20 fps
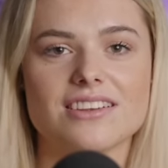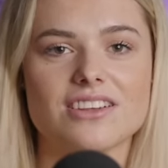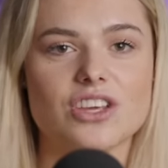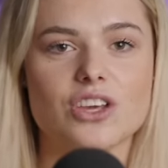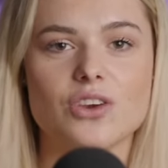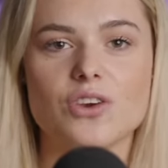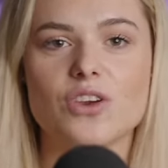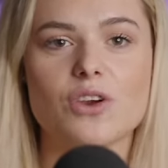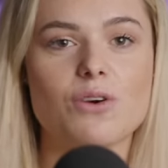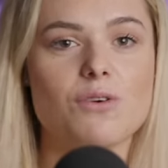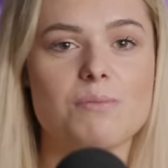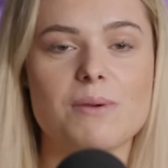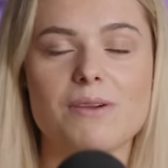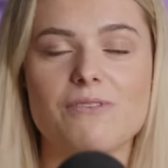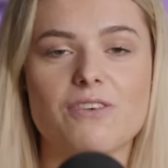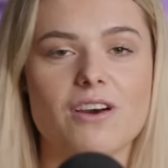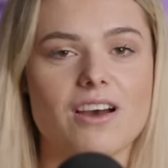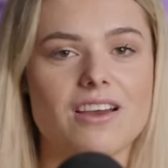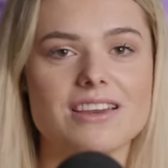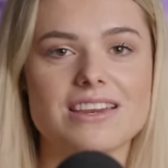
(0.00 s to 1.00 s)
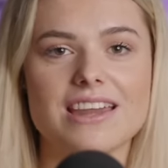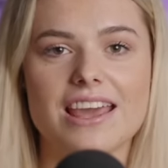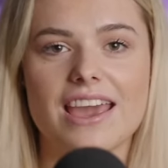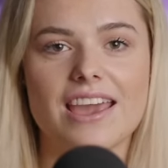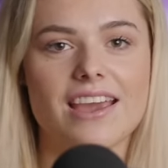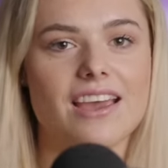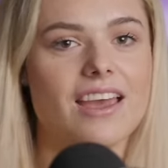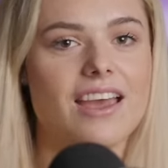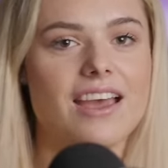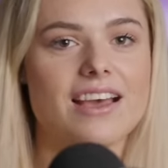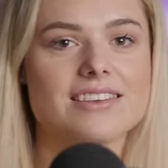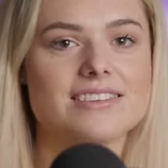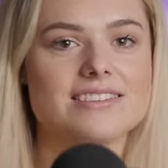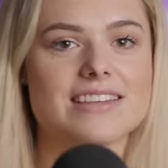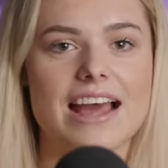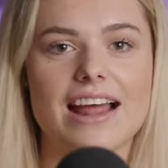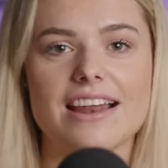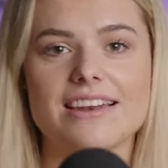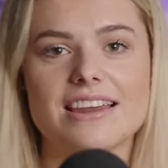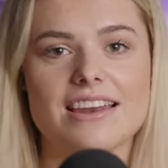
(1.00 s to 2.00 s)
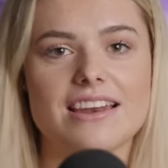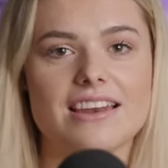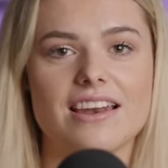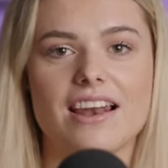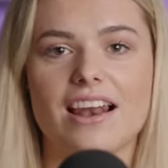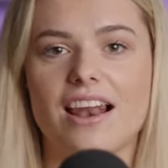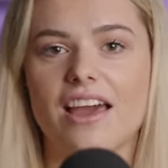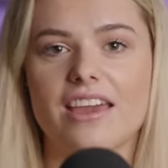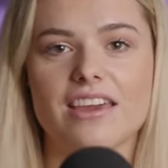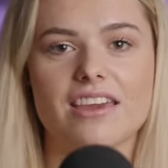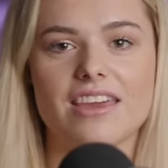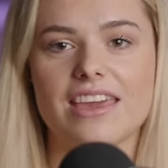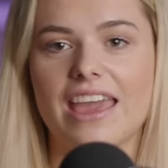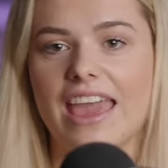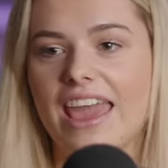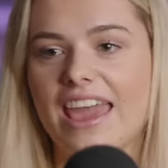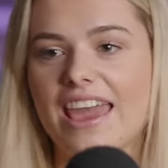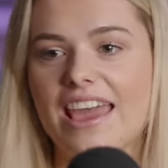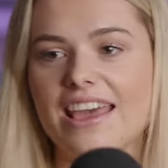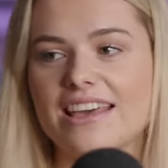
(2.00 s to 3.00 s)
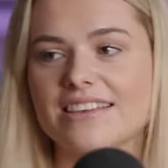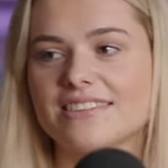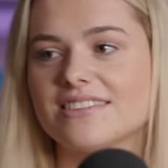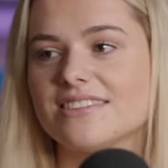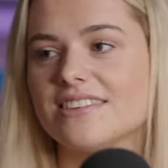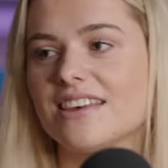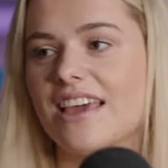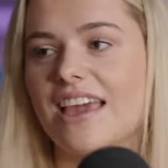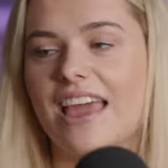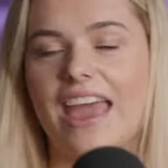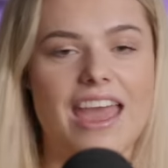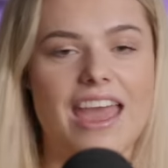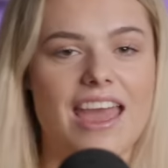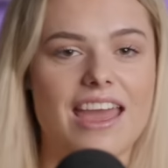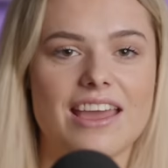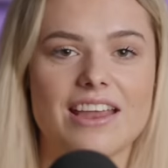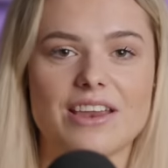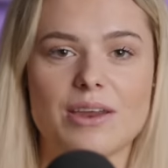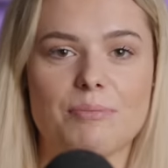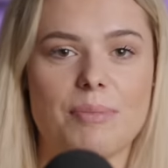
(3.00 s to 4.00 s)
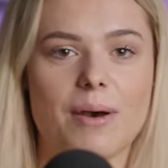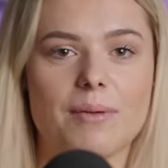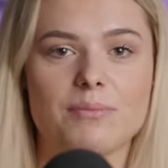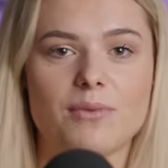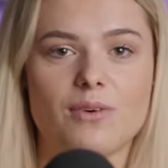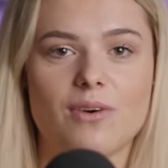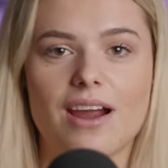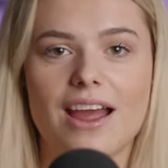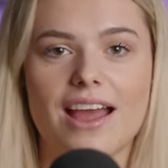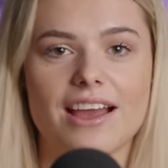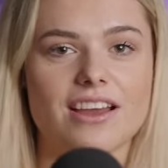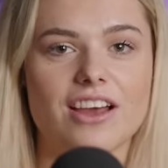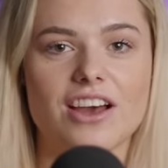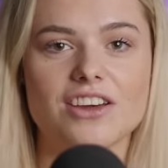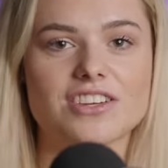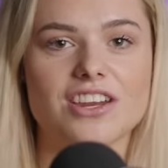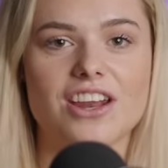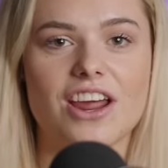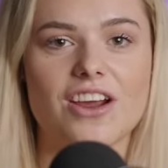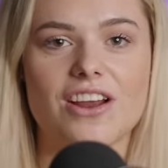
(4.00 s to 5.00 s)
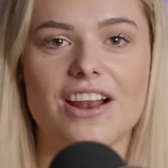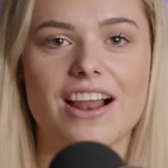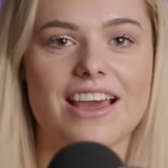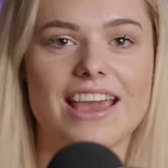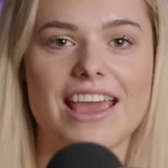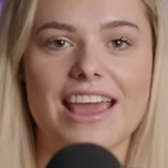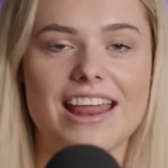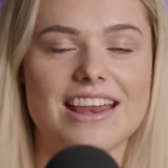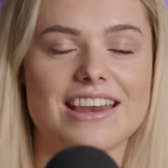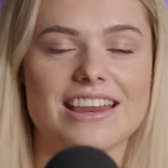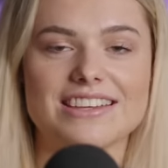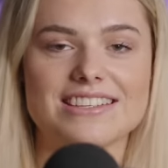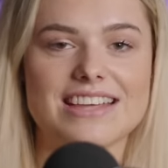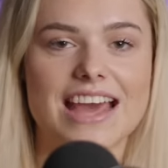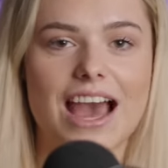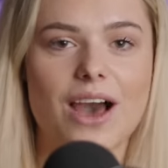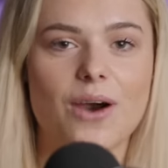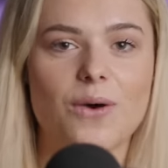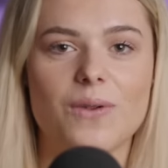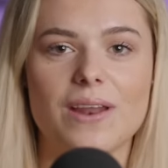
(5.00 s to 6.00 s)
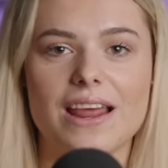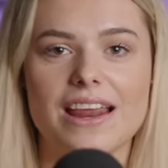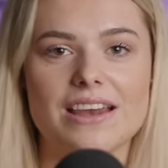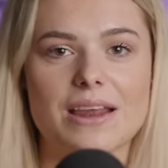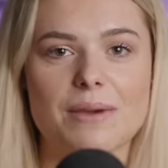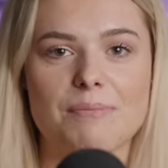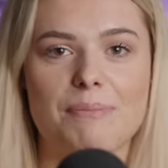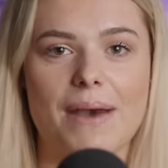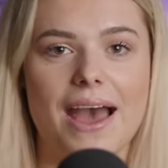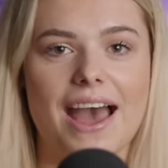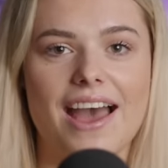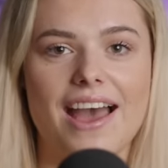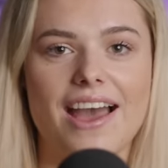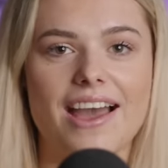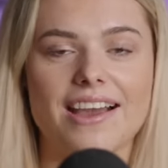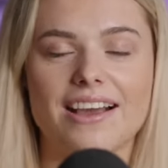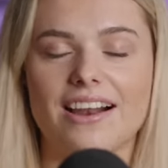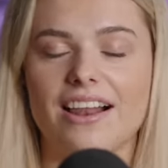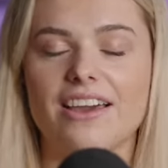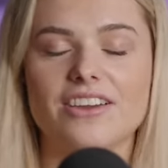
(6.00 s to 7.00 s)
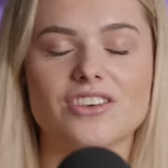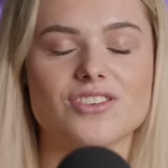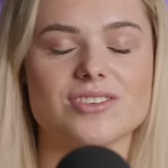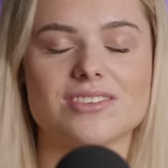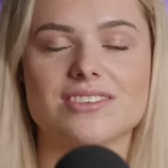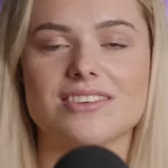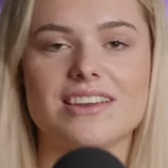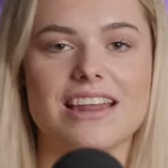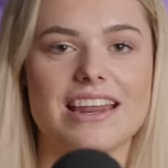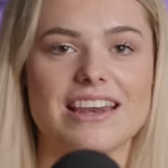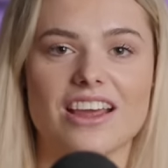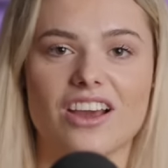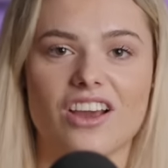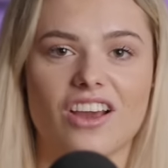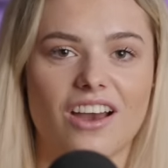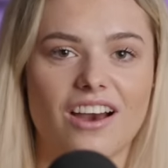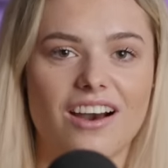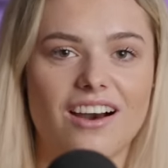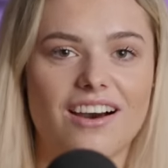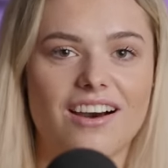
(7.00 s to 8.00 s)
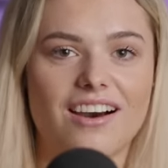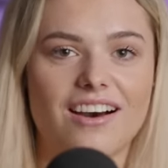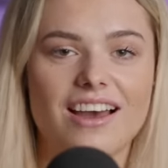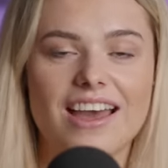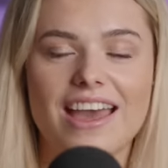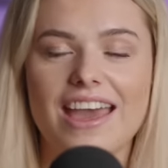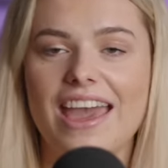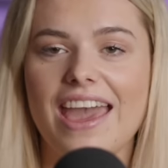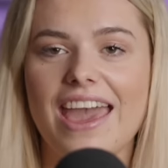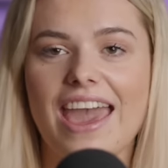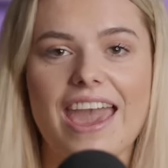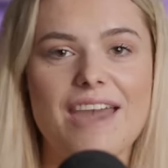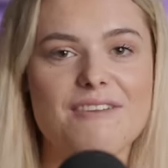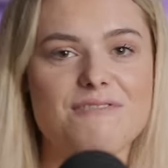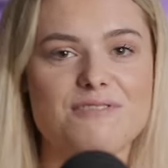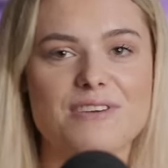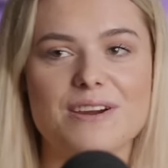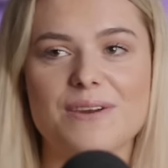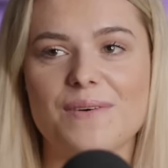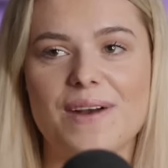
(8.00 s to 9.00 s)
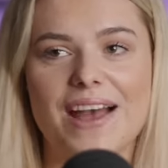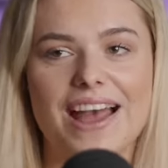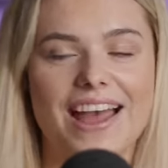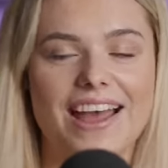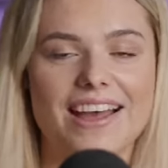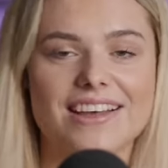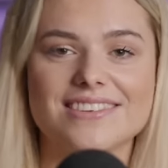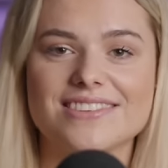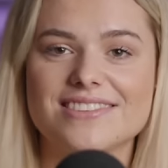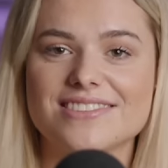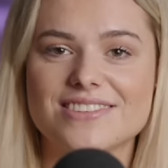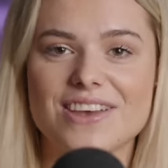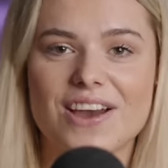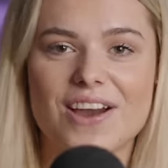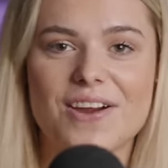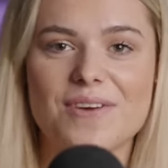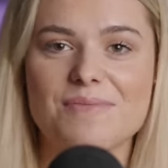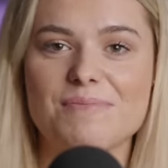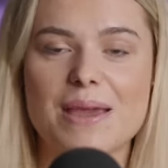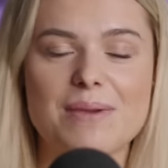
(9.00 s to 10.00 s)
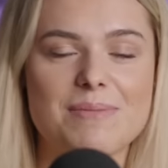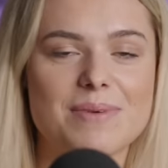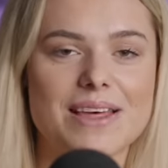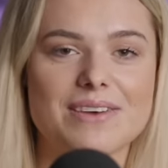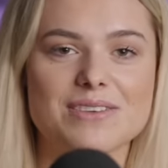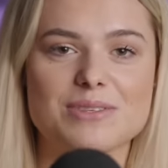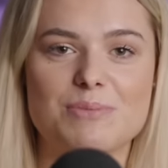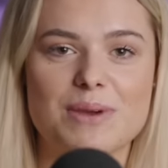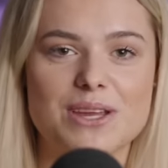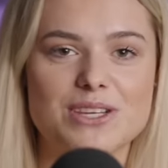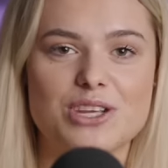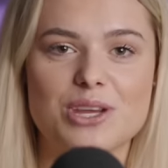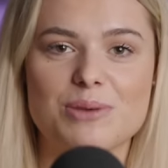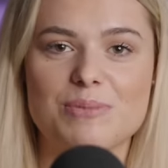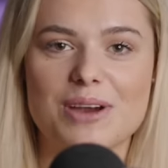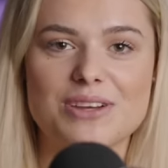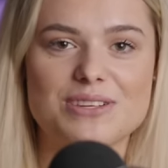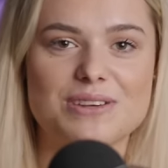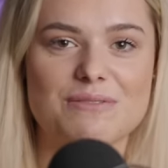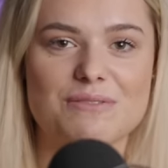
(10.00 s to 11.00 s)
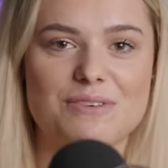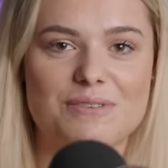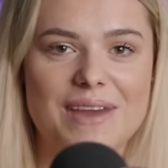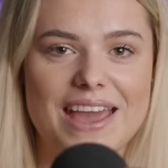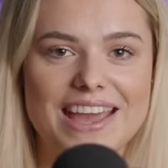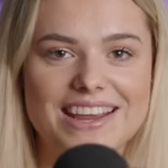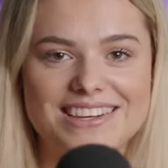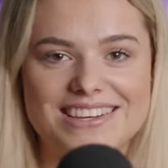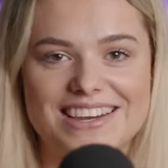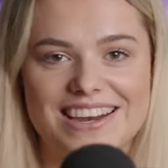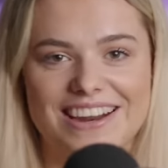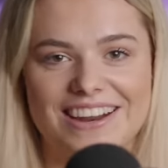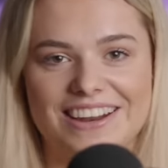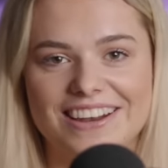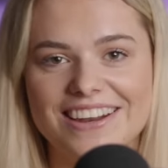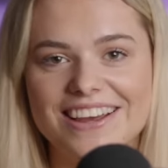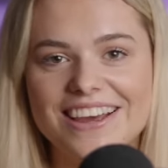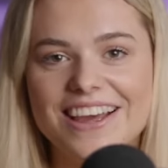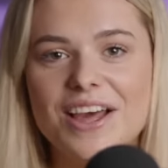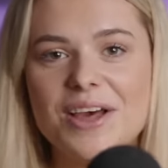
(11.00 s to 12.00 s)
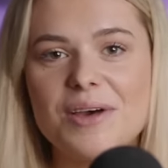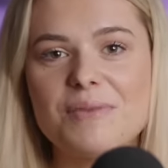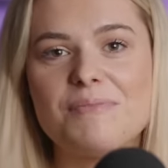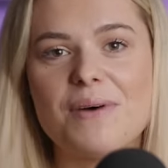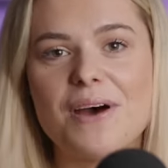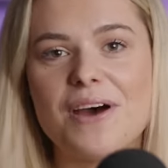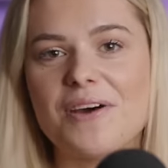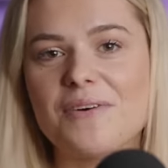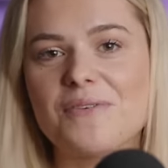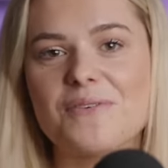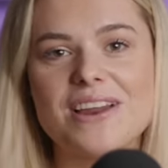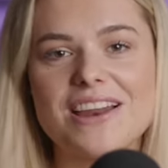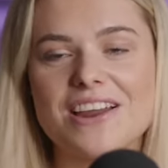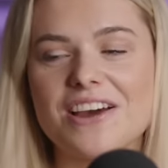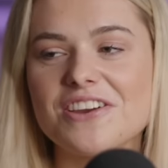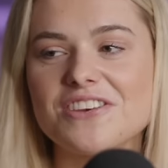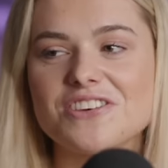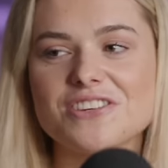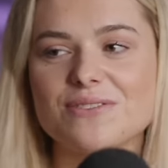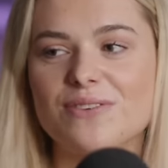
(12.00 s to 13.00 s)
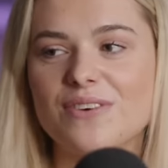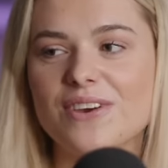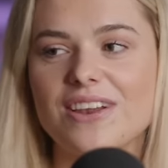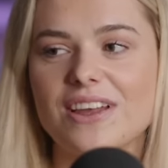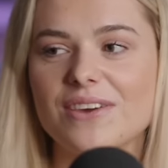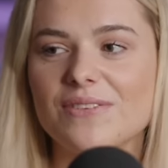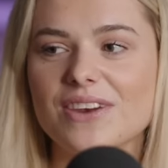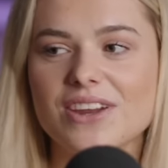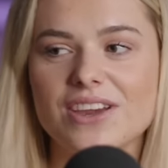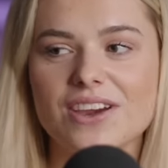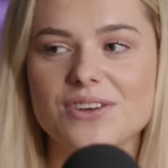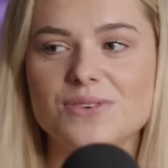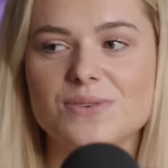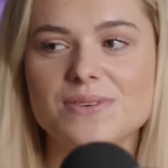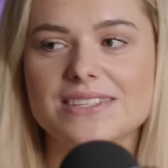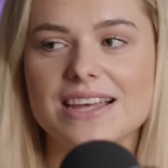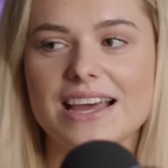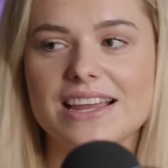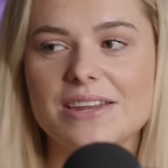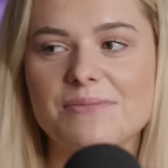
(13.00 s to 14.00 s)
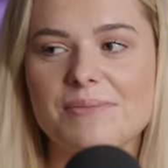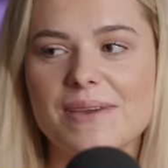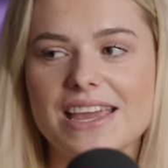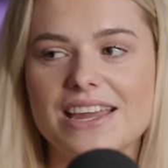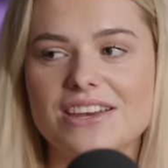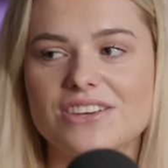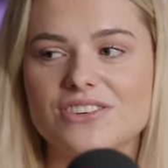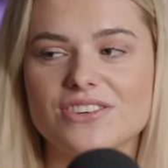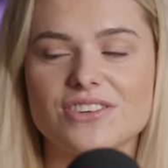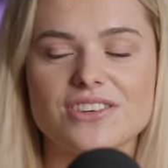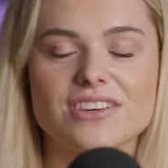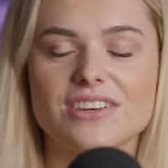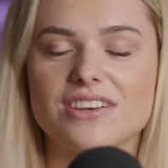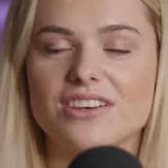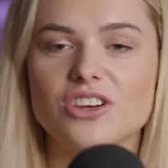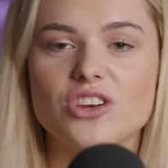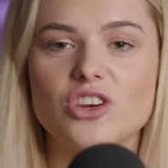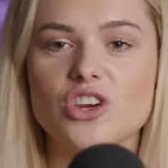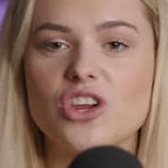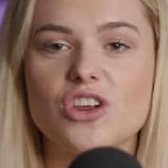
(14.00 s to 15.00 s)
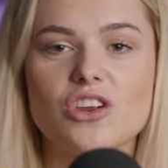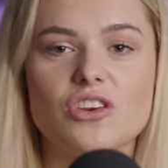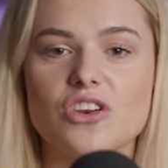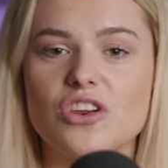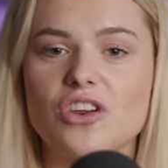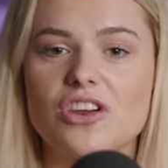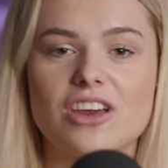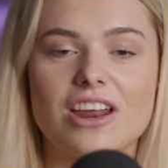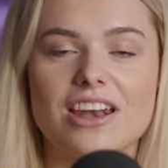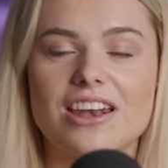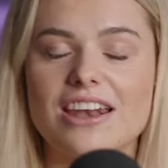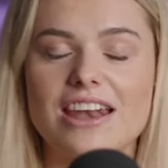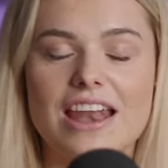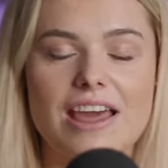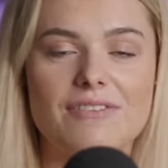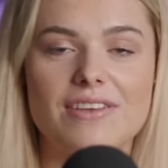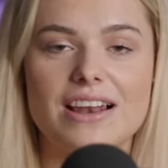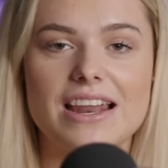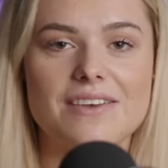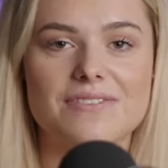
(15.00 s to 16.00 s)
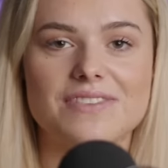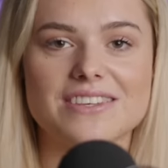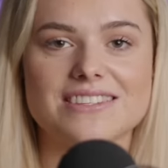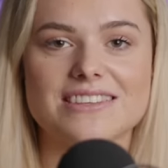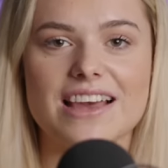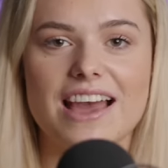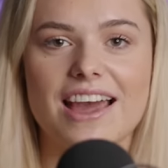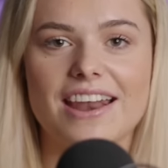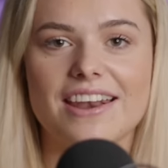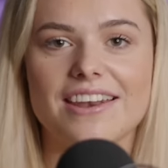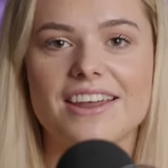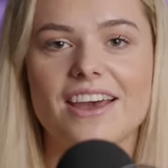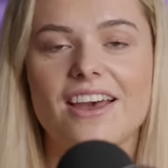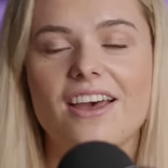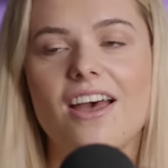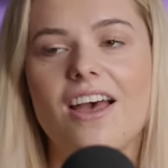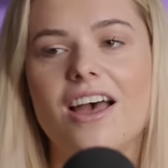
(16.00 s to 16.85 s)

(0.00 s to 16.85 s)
you'll be finding sand in like your ears, in your bum crack, I don't know, like in your towel, in your bag, like just in your car, everywhere. So maybe that was a bit too much information, but I just feel like when you go to a sandy beach, you can never leave the sand.